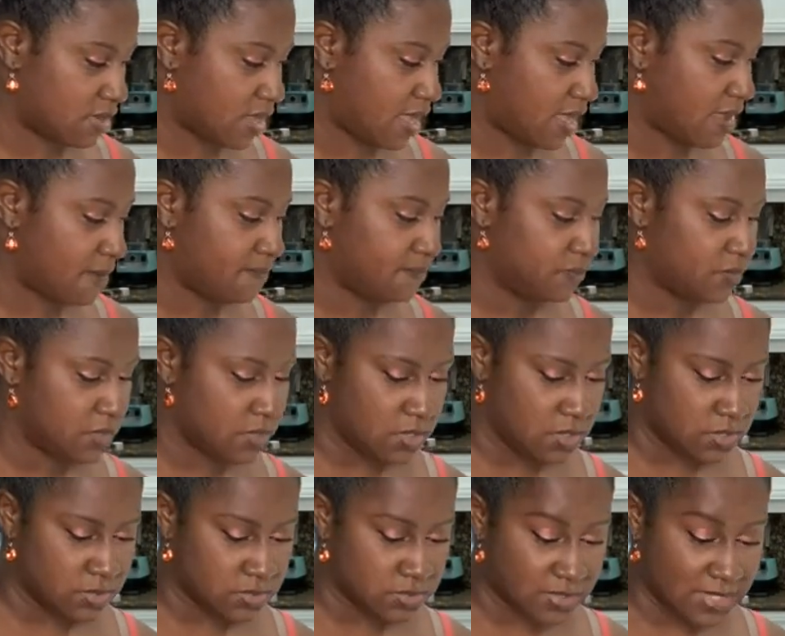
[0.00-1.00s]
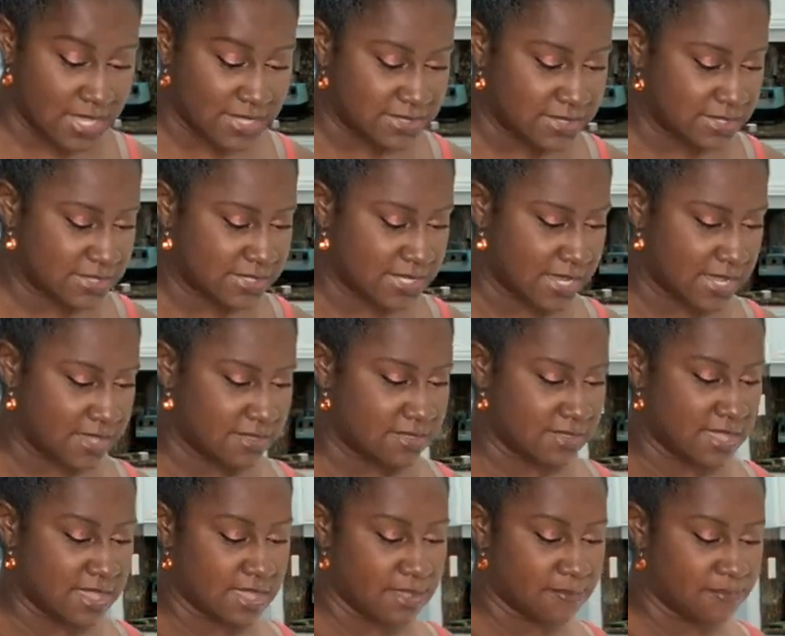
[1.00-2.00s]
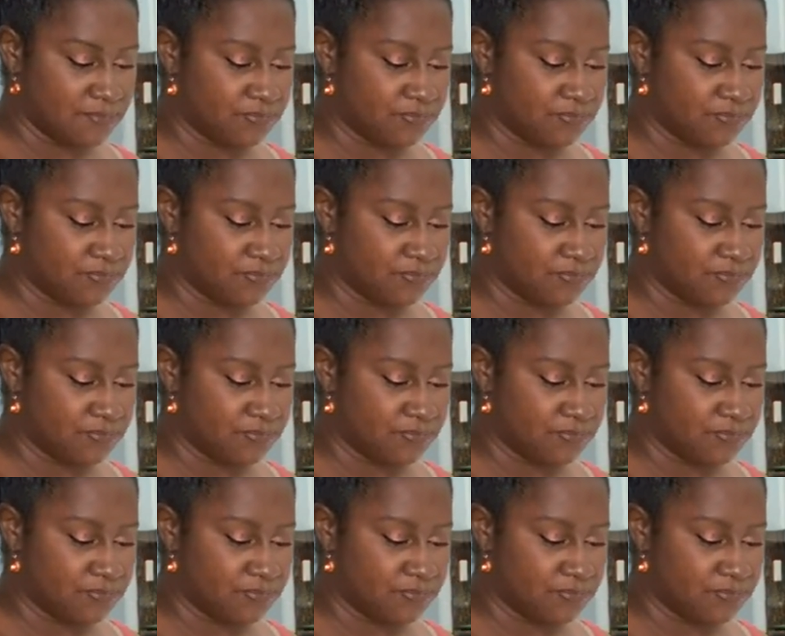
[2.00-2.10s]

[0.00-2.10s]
okay? So that's the second thing.